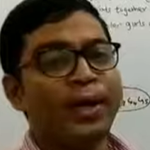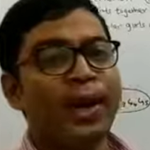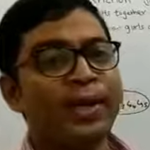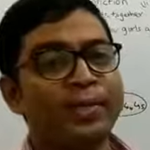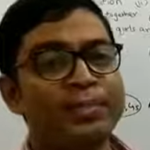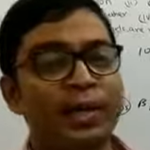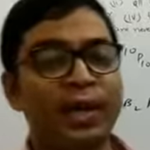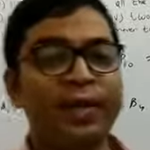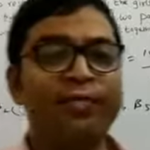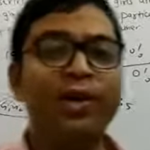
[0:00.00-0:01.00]
many
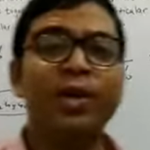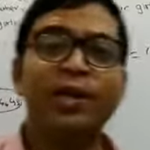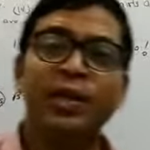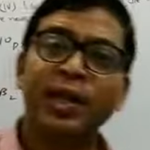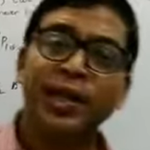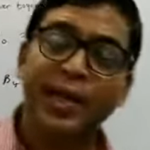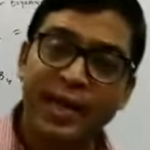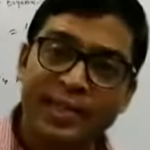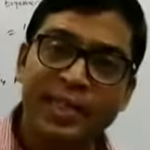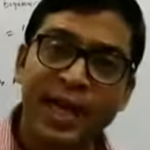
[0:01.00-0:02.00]
items are left? The
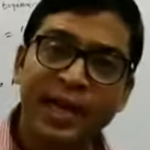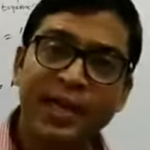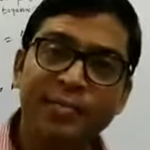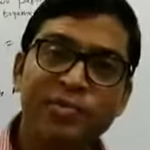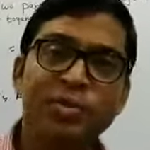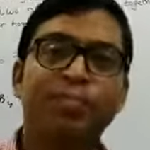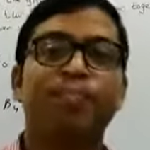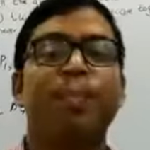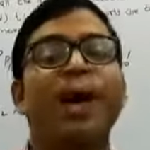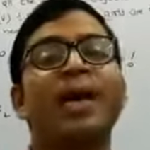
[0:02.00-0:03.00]
rest
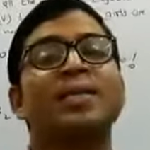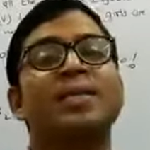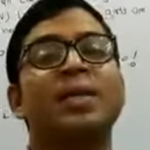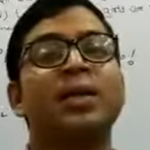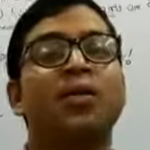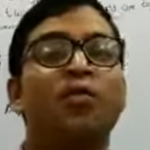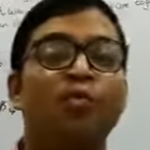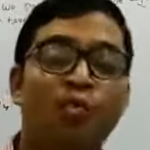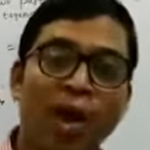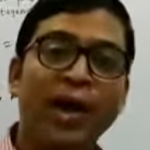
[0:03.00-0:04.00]
items plus
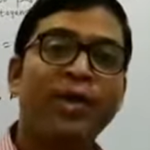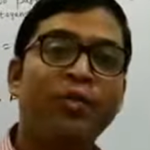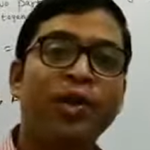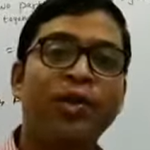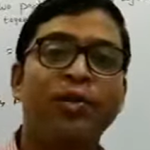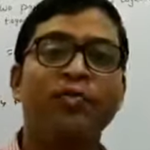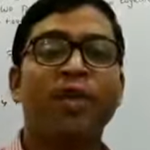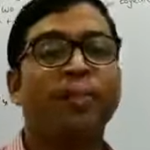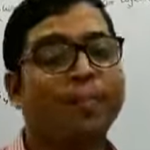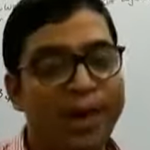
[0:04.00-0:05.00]
1 unit
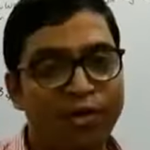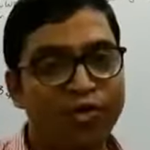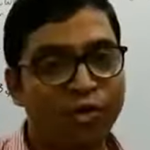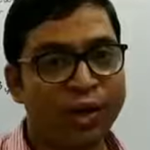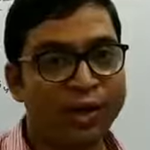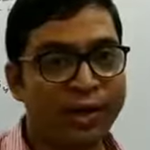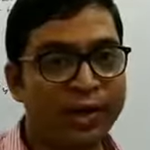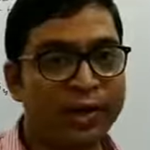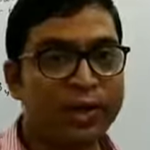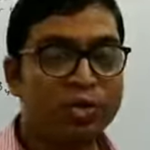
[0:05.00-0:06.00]
of combined
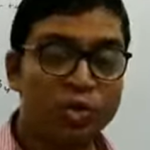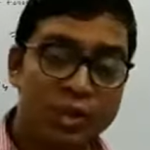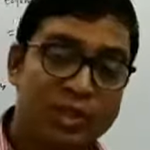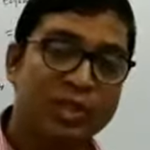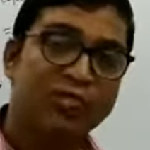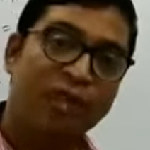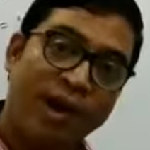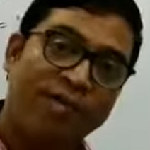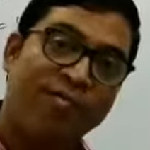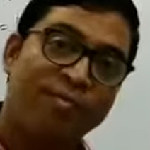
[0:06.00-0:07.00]
together. So this is
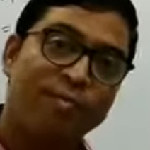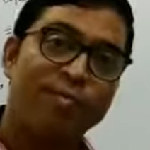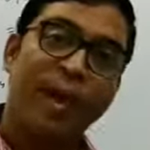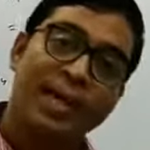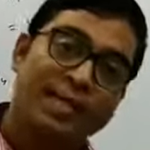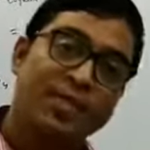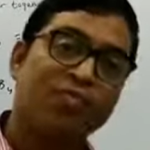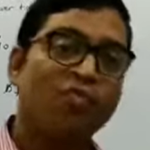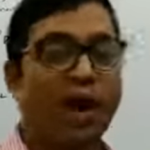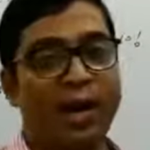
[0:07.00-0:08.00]
5
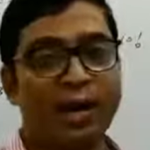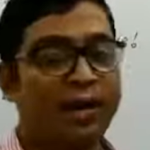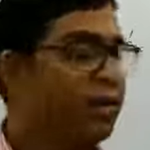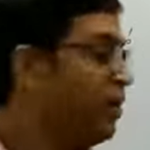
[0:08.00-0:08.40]
plus 1.